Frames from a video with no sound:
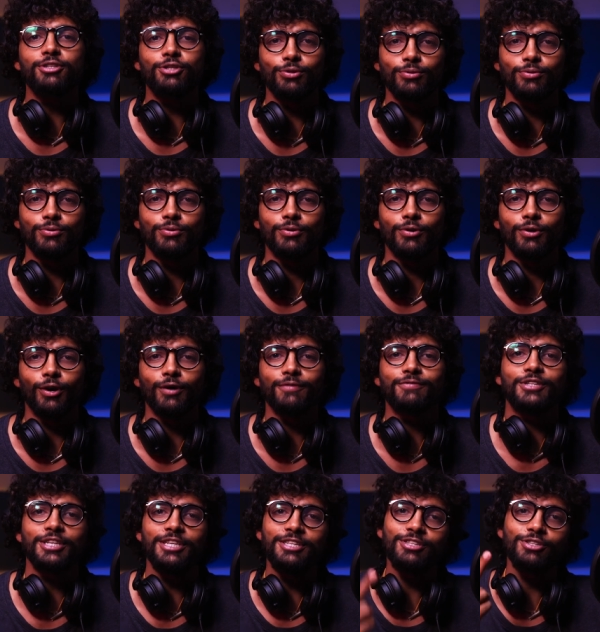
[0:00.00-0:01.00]
2 of
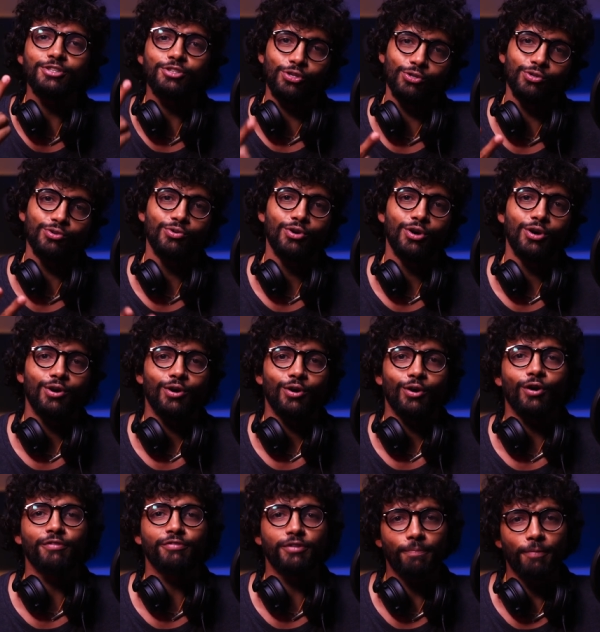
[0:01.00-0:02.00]
season 2
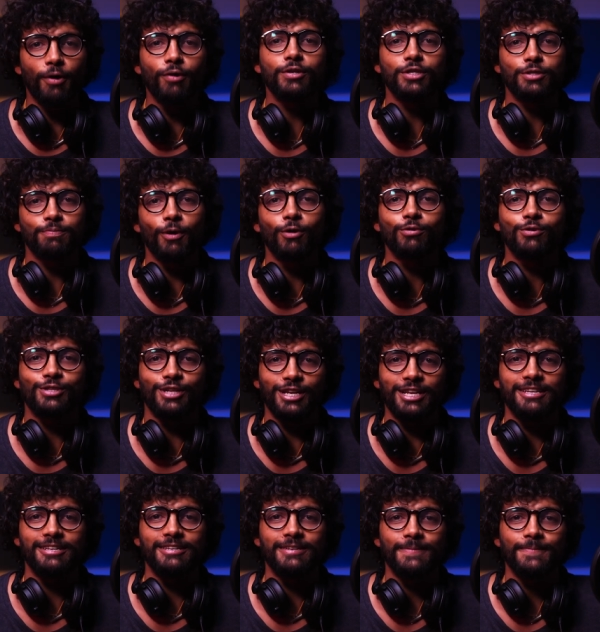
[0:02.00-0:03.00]
of the Poker Sports
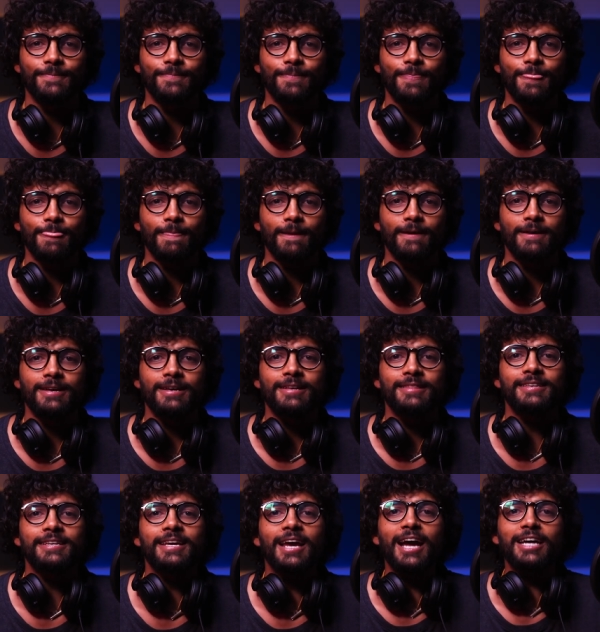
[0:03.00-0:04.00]
League.
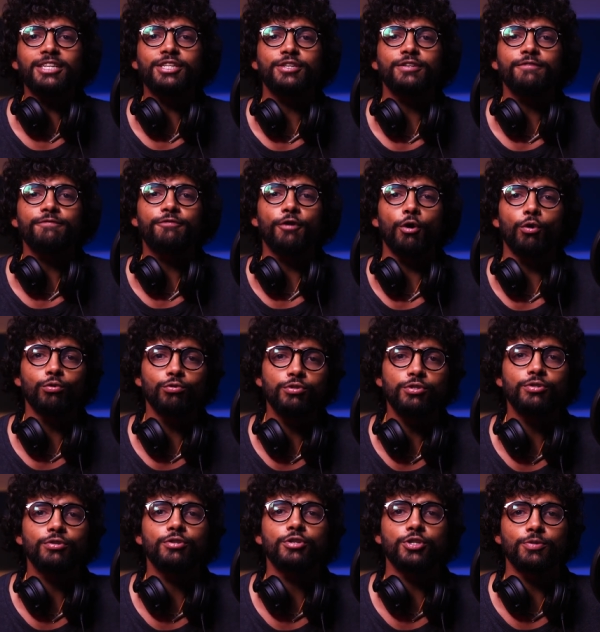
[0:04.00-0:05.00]
The action
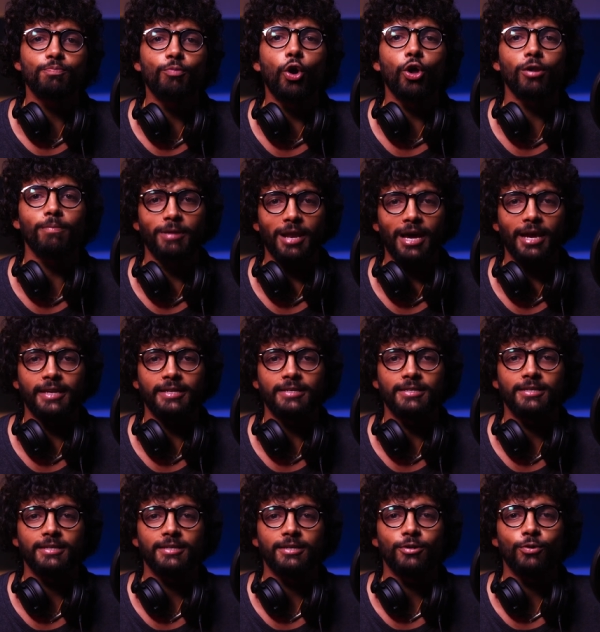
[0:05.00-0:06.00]
folds to the small blind
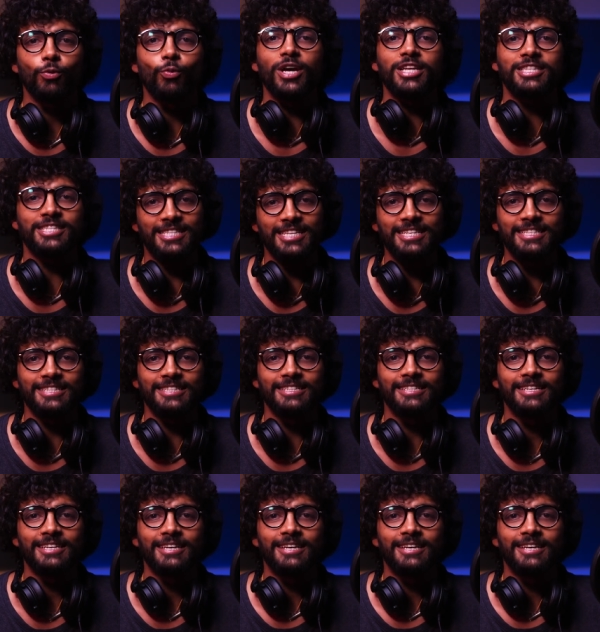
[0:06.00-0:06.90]
where seated